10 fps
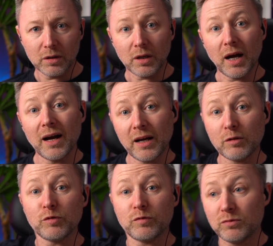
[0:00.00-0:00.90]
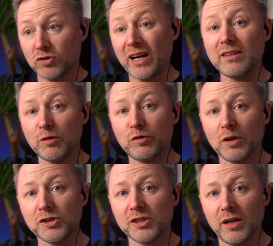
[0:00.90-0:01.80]
I had tried to
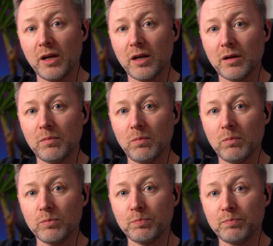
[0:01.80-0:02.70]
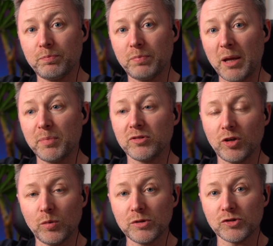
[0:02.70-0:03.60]
flush paper
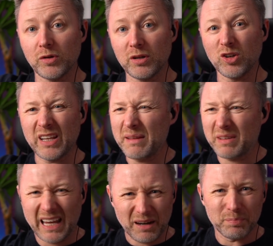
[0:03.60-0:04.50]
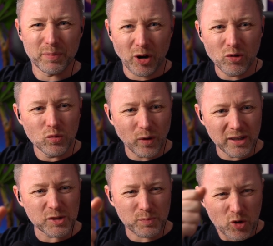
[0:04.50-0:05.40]
towels down, you know, they kind of brown
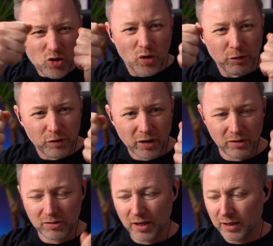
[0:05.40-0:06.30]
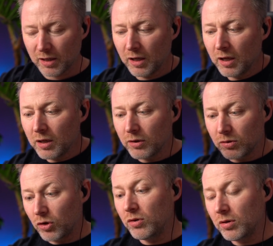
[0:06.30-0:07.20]
ones, pure fucking thick,
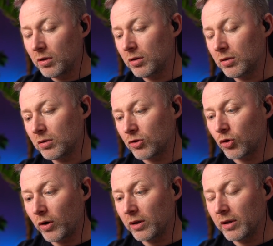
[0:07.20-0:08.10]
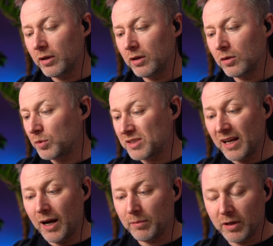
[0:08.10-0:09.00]
down the toilet. Wasn't
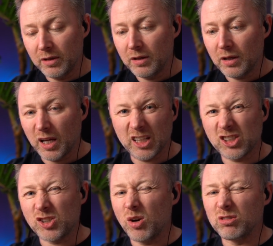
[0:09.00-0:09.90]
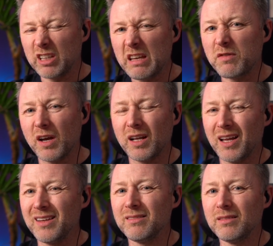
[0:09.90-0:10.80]
happening. And I just thought, leave it, and
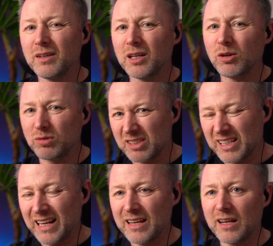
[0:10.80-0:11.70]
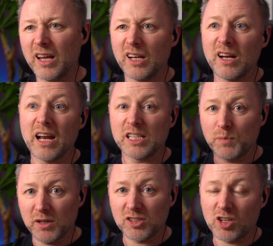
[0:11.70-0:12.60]
then it would disintegrate, and then the next
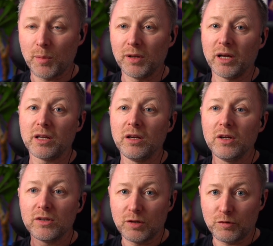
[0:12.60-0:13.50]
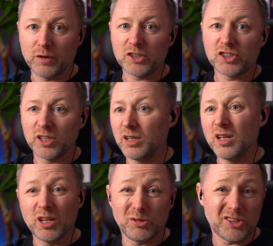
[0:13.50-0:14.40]
person to come along to flush it,
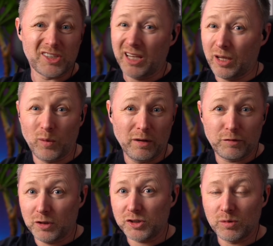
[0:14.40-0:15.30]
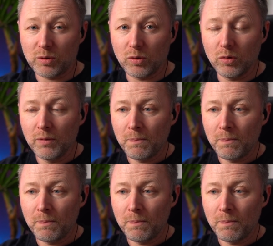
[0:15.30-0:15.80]
it would just take like one flush and it'll go.